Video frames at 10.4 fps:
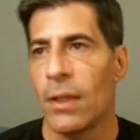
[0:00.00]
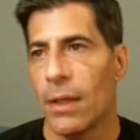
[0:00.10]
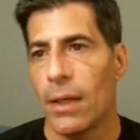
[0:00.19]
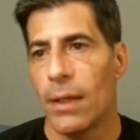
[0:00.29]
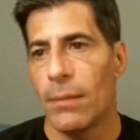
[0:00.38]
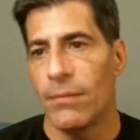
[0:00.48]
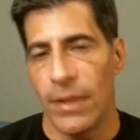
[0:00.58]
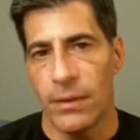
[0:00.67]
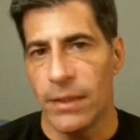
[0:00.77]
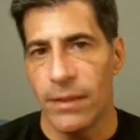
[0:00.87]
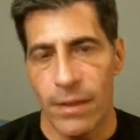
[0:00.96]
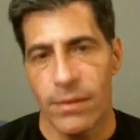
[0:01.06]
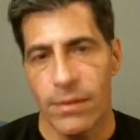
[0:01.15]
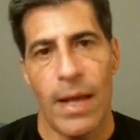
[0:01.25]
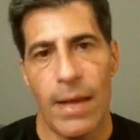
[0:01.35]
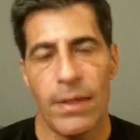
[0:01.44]
Um, Fidelity
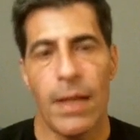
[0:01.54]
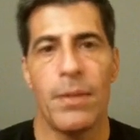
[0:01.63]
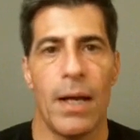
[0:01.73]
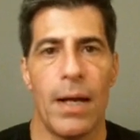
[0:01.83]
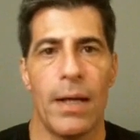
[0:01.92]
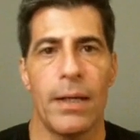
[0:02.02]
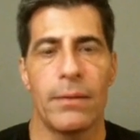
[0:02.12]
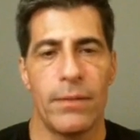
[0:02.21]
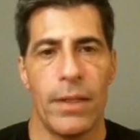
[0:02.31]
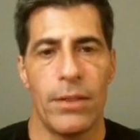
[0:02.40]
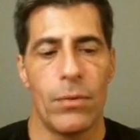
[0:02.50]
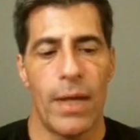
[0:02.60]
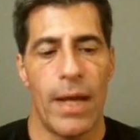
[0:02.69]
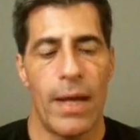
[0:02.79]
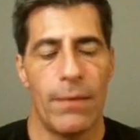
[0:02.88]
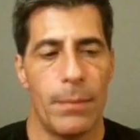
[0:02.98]
doesn't have an A P I. They don't
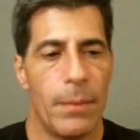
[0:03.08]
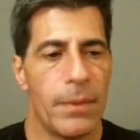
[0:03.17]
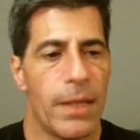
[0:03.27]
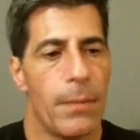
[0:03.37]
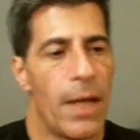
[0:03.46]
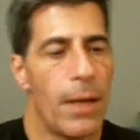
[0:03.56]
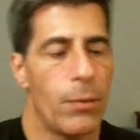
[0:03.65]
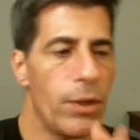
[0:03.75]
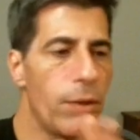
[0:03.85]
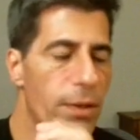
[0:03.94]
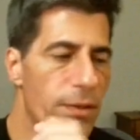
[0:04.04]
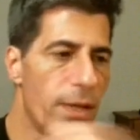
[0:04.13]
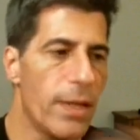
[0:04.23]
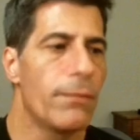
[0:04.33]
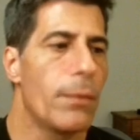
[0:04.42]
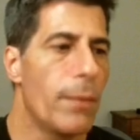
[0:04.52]
have a public A P I where you can
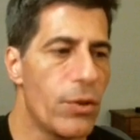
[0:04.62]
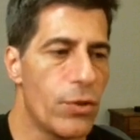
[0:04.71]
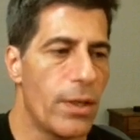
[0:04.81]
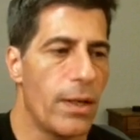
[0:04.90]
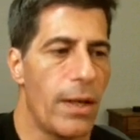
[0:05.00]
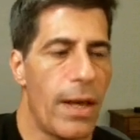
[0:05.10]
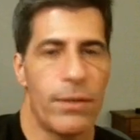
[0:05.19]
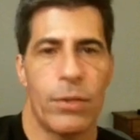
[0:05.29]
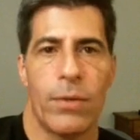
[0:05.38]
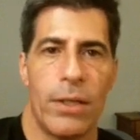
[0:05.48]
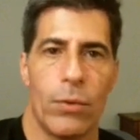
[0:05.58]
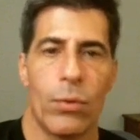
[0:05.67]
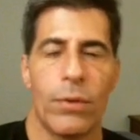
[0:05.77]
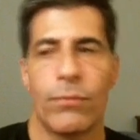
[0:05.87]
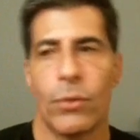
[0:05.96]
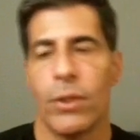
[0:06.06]
send information and have it create an
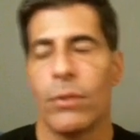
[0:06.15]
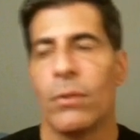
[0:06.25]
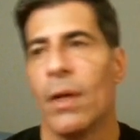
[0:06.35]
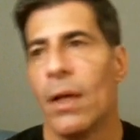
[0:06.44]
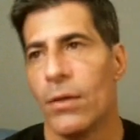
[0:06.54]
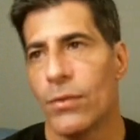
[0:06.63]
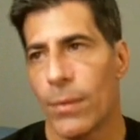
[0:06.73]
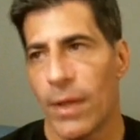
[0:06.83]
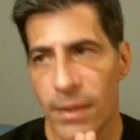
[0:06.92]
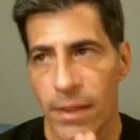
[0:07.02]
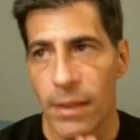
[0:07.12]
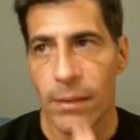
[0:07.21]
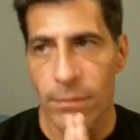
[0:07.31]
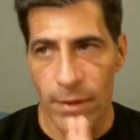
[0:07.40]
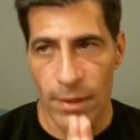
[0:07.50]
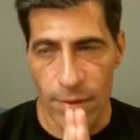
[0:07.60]
order for you. So what I
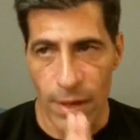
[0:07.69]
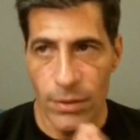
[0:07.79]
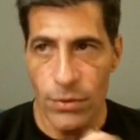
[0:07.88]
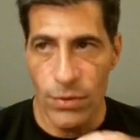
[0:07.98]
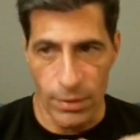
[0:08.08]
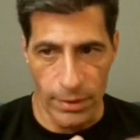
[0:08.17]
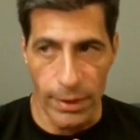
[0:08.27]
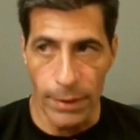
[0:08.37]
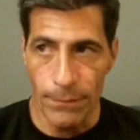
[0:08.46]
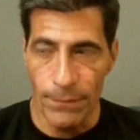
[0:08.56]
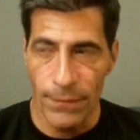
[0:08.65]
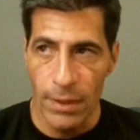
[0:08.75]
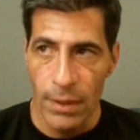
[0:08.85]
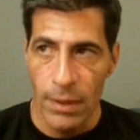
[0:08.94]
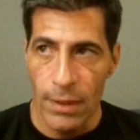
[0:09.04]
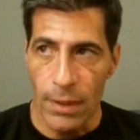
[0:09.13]
did is I used Selenium
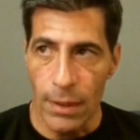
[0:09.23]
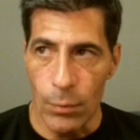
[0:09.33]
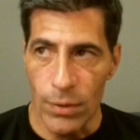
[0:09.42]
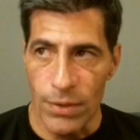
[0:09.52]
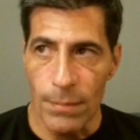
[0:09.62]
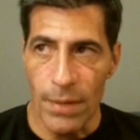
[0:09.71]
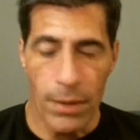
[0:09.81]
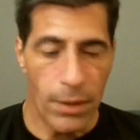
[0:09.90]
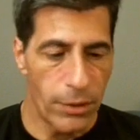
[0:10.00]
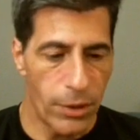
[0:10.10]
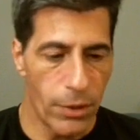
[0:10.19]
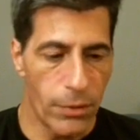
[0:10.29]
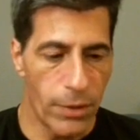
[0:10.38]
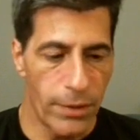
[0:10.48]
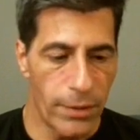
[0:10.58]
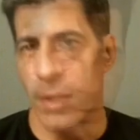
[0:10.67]
uh, with some Python code.
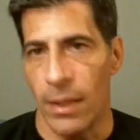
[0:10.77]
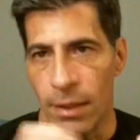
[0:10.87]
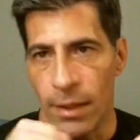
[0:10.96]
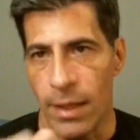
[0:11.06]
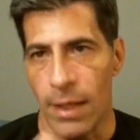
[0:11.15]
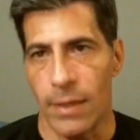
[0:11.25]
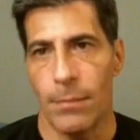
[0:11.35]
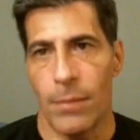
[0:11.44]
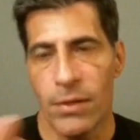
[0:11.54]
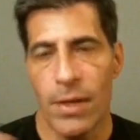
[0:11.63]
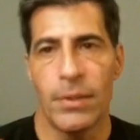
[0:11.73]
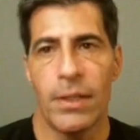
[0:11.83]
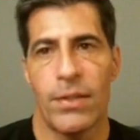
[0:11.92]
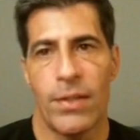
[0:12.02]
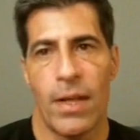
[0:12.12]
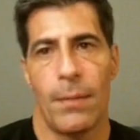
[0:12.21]
I, and again, Part Time Larry
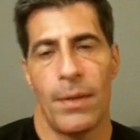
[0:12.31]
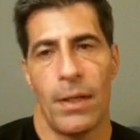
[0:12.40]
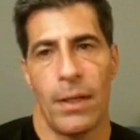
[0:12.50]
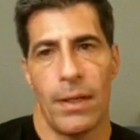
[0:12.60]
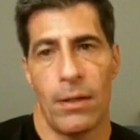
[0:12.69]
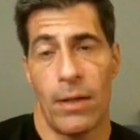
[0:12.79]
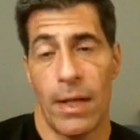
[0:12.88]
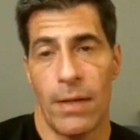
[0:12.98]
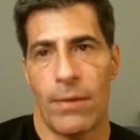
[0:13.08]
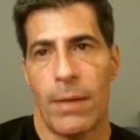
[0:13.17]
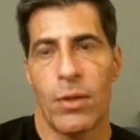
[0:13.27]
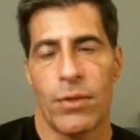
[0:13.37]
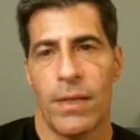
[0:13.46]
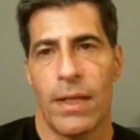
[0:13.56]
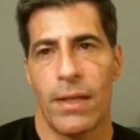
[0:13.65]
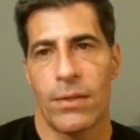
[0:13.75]
set up uh, a lot of the frameworks for
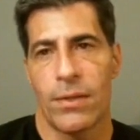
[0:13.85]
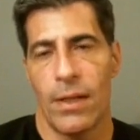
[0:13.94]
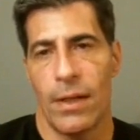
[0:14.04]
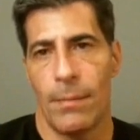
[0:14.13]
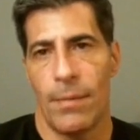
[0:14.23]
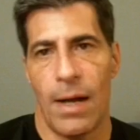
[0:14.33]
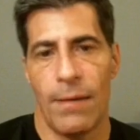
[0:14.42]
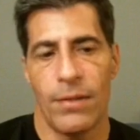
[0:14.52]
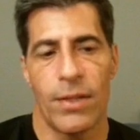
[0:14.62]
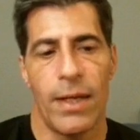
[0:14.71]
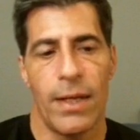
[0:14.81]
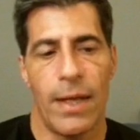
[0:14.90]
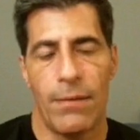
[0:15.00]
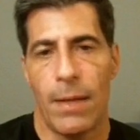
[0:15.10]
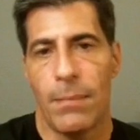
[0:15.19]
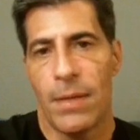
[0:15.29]
this. Um, obviously, I didn't
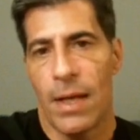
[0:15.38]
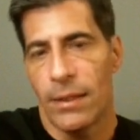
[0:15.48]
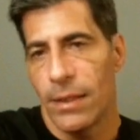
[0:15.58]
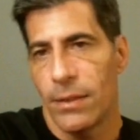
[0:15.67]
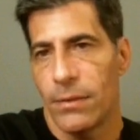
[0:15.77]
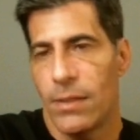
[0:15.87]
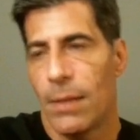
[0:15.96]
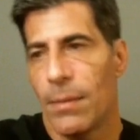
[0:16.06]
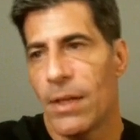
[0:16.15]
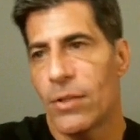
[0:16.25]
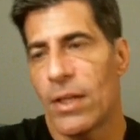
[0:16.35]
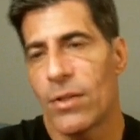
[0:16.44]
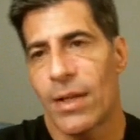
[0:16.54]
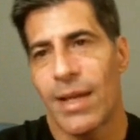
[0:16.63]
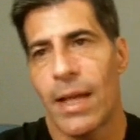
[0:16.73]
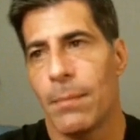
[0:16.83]
have an A P I like T D Ameritrade, so I
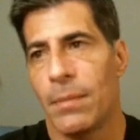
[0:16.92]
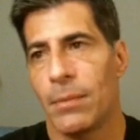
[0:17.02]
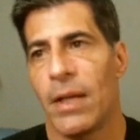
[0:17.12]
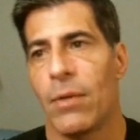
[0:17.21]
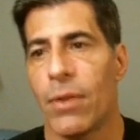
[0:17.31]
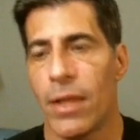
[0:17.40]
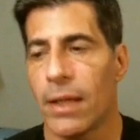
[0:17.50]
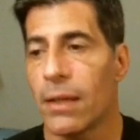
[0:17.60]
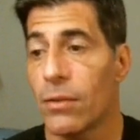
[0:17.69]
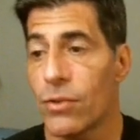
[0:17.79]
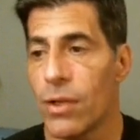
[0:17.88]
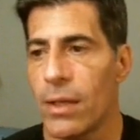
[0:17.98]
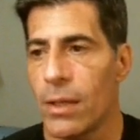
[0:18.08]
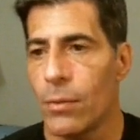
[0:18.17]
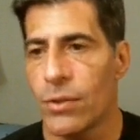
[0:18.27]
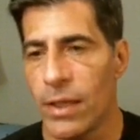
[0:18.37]
kind of had to build my own thing, and I'll show you how
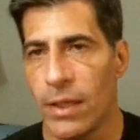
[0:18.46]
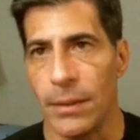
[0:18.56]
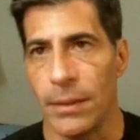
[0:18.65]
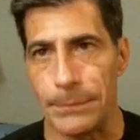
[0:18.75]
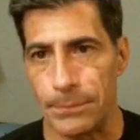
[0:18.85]
that works right now.